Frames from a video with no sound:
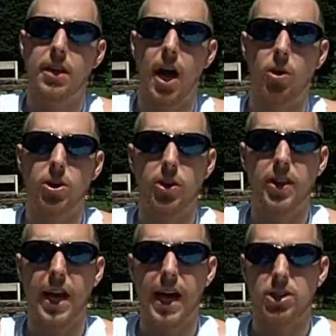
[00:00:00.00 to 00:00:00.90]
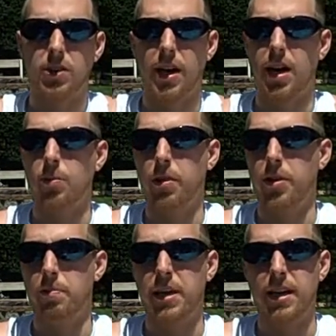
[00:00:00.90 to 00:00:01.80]
how good they actually are
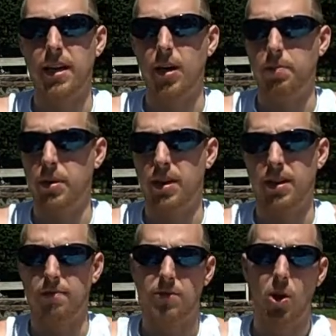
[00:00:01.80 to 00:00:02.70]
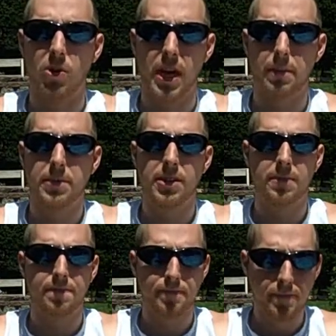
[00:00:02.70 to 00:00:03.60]
when they're beating up no-names.